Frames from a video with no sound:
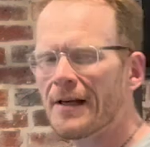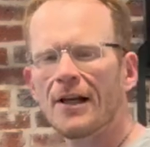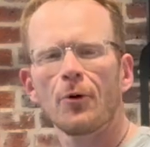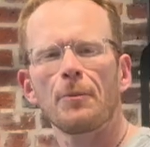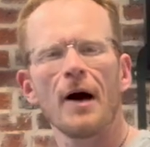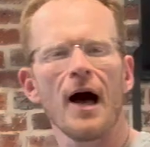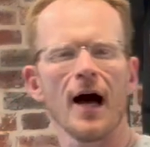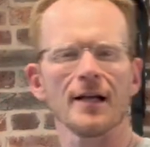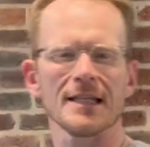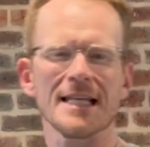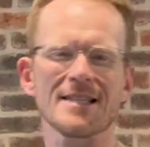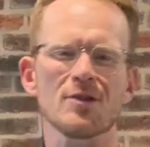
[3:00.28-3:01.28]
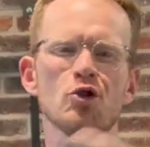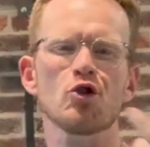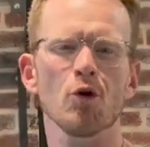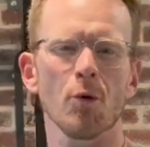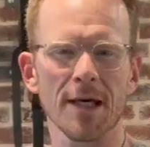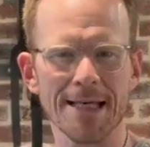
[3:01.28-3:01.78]
little part is
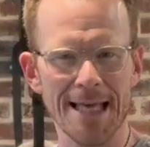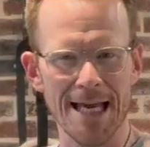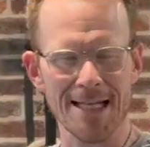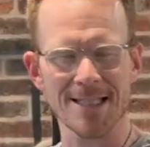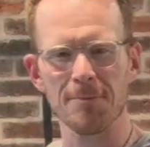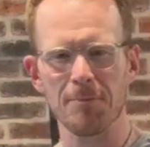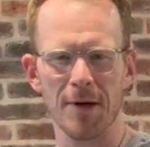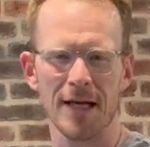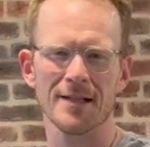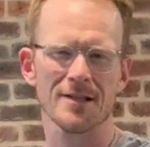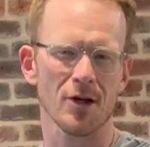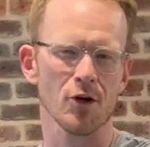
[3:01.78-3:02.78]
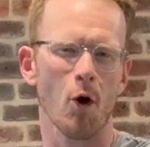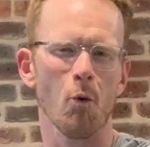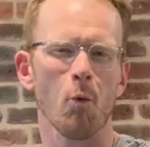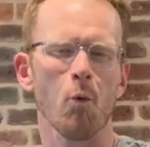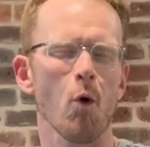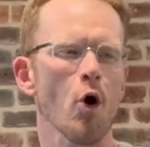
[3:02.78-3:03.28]
doing its bit. So no
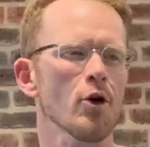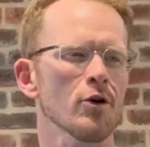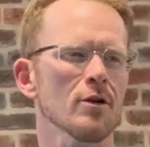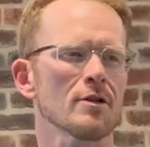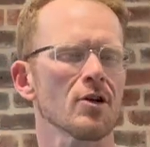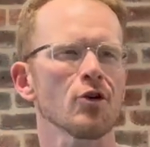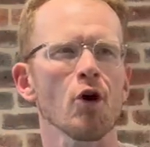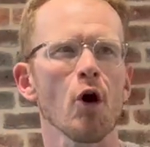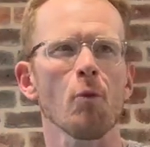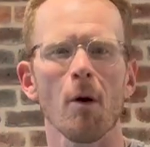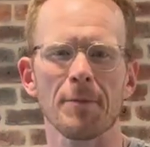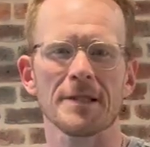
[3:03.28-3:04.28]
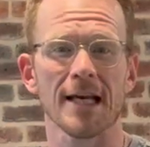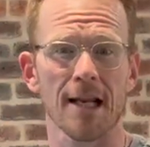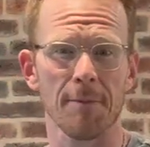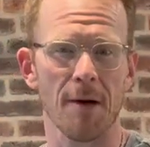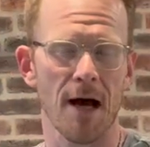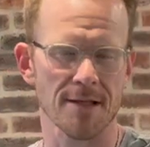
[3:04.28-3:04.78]
one
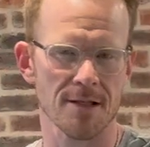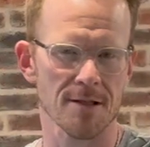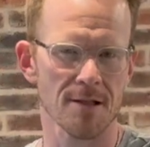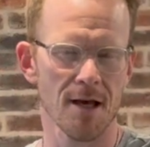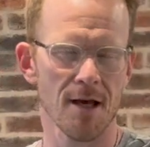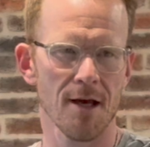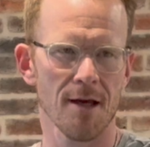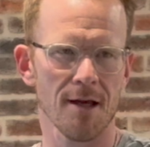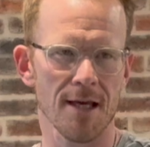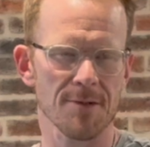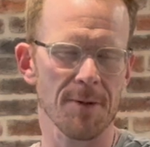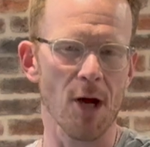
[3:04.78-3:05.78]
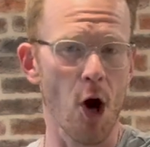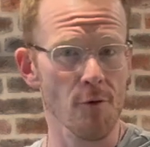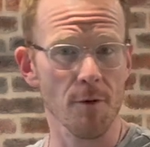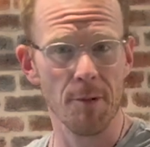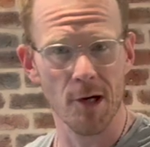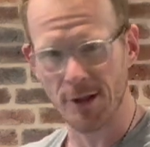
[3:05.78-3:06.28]
particular part is being
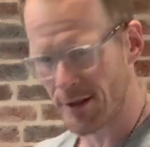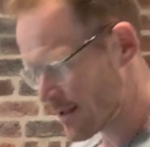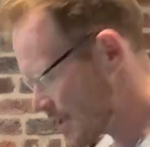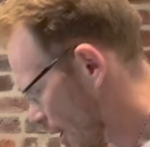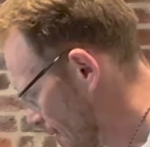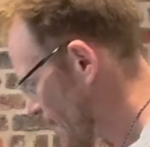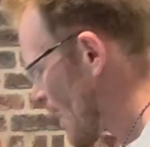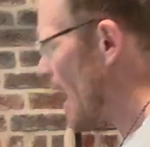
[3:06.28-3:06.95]
overburdened. So